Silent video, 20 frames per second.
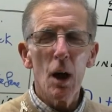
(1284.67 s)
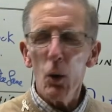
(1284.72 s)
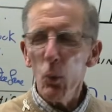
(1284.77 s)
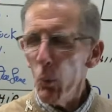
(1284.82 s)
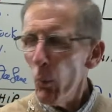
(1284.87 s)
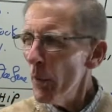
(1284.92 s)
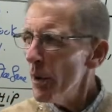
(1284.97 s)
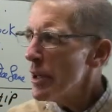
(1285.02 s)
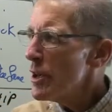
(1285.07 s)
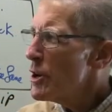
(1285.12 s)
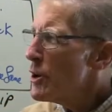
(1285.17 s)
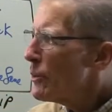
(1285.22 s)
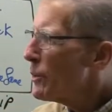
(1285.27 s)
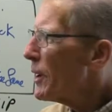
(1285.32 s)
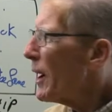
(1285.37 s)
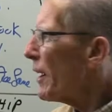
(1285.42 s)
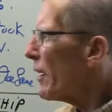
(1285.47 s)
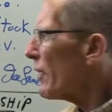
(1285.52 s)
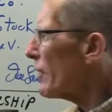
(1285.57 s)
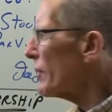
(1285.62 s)
what are you
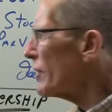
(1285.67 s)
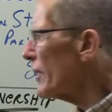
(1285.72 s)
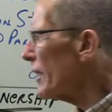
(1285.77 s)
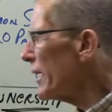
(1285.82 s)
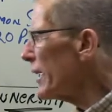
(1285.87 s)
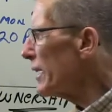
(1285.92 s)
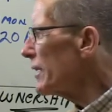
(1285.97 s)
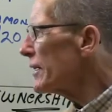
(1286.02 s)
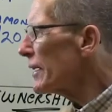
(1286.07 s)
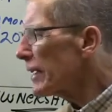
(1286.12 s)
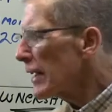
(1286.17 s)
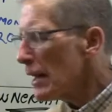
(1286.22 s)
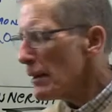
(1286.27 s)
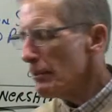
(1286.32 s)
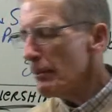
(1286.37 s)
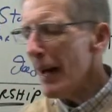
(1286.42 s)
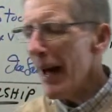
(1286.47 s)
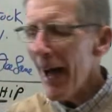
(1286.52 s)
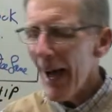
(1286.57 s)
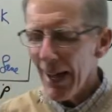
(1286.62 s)
guaranteed to
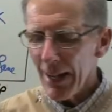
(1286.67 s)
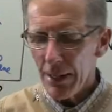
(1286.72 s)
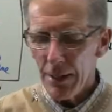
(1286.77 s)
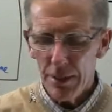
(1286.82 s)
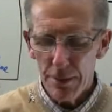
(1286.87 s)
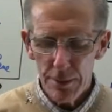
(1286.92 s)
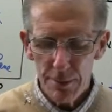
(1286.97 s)
get back?